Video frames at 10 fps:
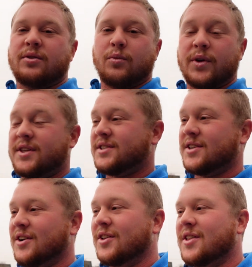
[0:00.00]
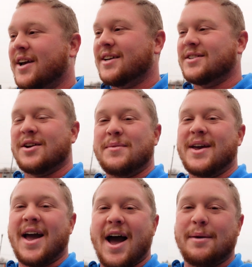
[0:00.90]
what this is going to look like is going to
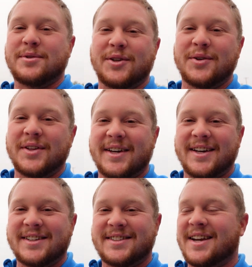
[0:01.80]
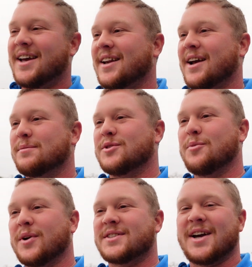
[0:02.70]
be absolutely insane. Like, I'm
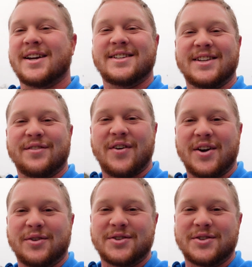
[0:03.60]
super excited to see the final